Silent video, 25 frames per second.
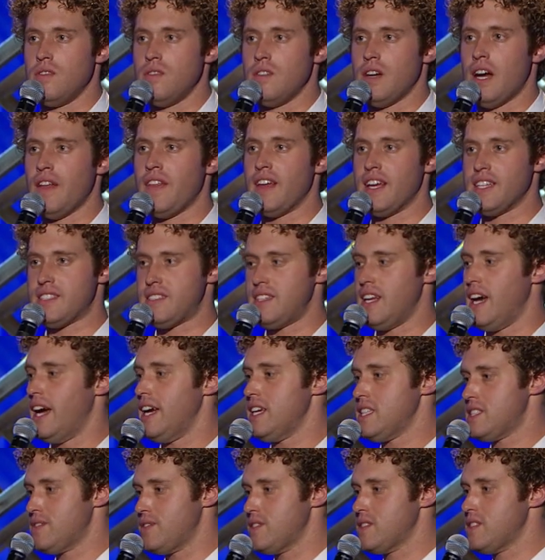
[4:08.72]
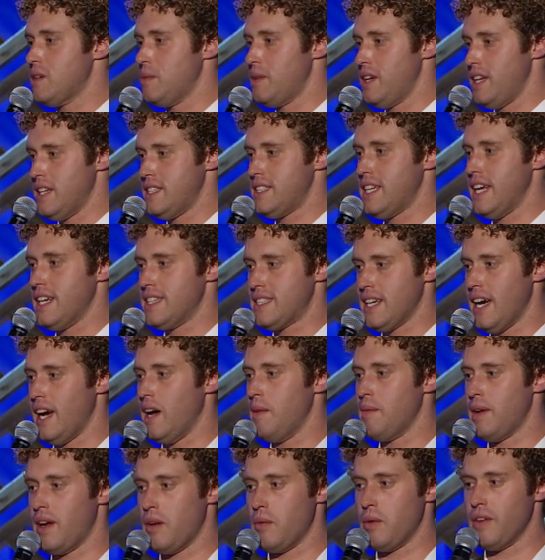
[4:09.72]
I think it's nice for somebody to take
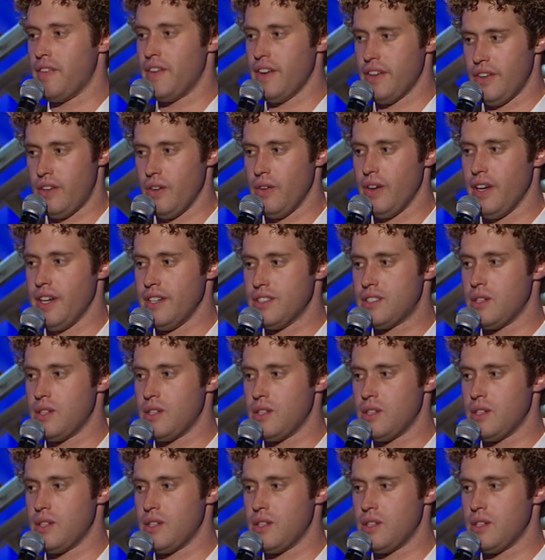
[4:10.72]
time out of what they're doing